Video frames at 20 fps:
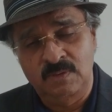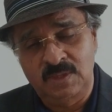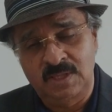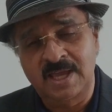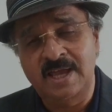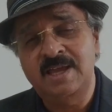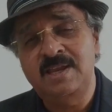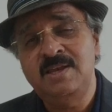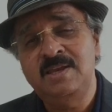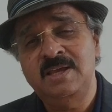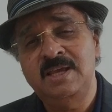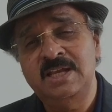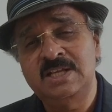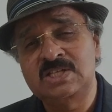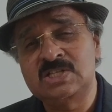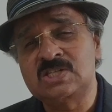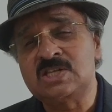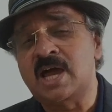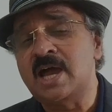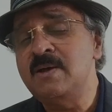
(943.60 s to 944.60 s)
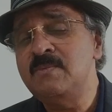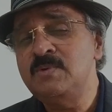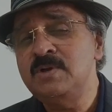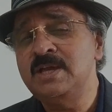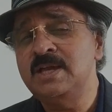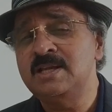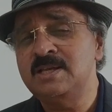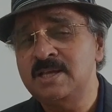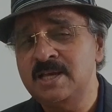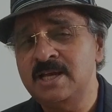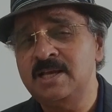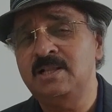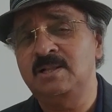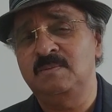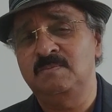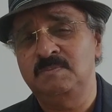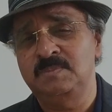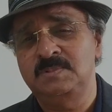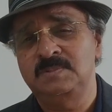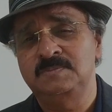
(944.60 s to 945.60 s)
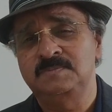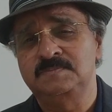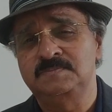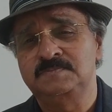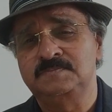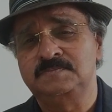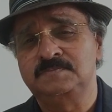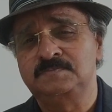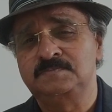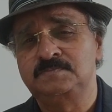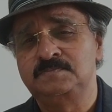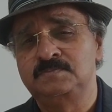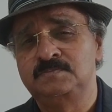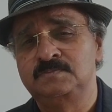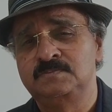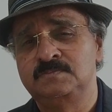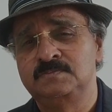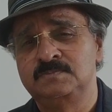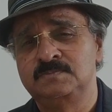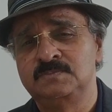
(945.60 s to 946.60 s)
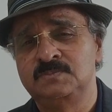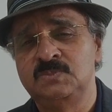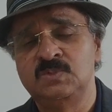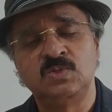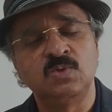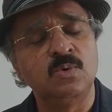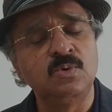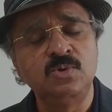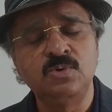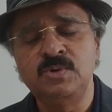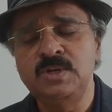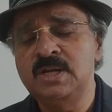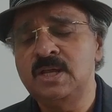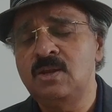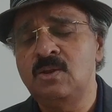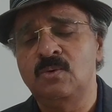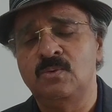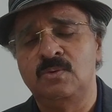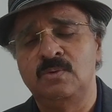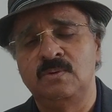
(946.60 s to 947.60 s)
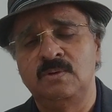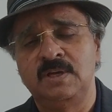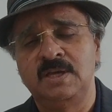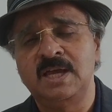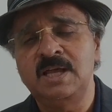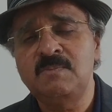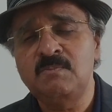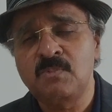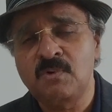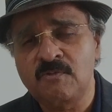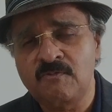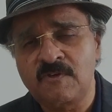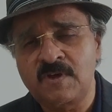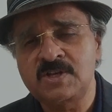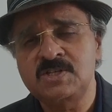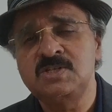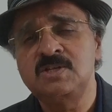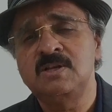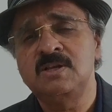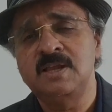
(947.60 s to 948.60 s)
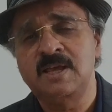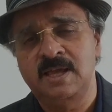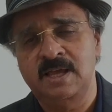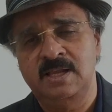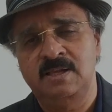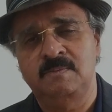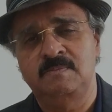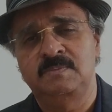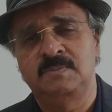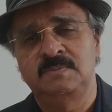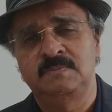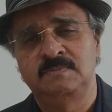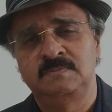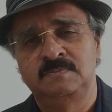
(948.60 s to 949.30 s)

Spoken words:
then it's time to get help. Don't do it alone. Get professional help.